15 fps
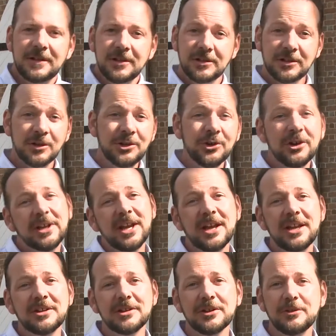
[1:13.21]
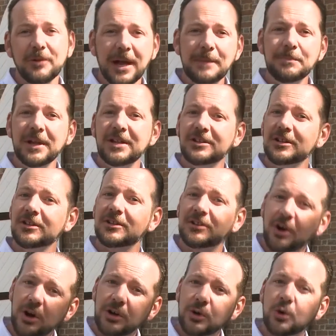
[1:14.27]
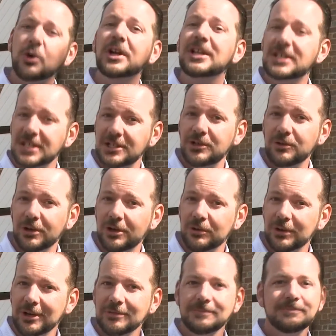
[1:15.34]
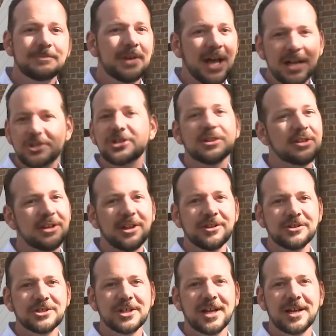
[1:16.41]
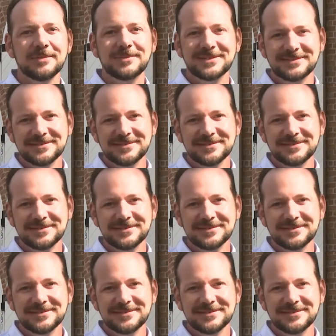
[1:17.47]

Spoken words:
So York County is a great place to start or continue a career, not just another job.